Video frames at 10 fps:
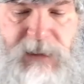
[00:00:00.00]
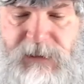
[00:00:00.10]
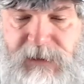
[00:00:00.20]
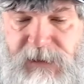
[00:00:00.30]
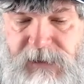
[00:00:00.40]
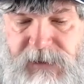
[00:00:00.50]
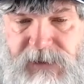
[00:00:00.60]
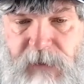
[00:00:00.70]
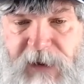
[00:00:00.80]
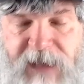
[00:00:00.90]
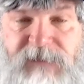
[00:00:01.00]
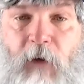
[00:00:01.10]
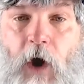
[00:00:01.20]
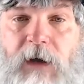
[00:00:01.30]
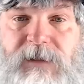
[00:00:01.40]
This is the summary as of
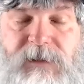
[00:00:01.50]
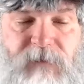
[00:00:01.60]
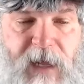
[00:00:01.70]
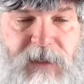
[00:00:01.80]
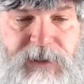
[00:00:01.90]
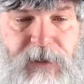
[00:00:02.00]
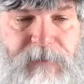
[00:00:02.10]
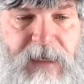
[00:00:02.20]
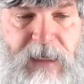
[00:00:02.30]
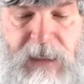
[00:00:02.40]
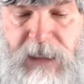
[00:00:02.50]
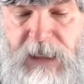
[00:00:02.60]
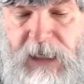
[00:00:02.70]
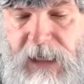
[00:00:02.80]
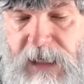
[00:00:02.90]
August of last year
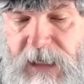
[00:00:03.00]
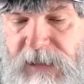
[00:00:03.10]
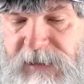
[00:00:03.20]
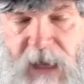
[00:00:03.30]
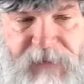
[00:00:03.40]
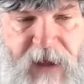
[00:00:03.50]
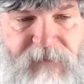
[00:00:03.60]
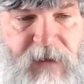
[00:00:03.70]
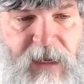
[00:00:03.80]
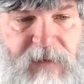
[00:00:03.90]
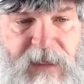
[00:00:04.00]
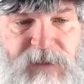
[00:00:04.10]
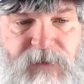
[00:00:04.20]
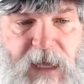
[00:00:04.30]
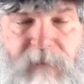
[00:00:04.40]
in South Africa, in the
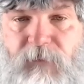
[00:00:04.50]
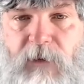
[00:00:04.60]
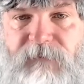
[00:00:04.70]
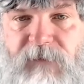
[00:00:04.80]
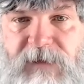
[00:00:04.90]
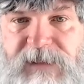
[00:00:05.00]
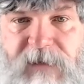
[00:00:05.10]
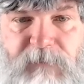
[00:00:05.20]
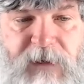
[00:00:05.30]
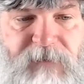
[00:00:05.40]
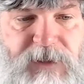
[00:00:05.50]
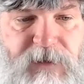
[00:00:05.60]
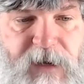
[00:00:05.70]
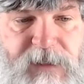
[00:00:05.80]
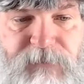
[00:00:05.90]
Eastern Cape, 457
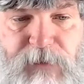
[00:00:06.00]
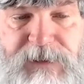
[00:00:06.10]
beneficiaries, Free State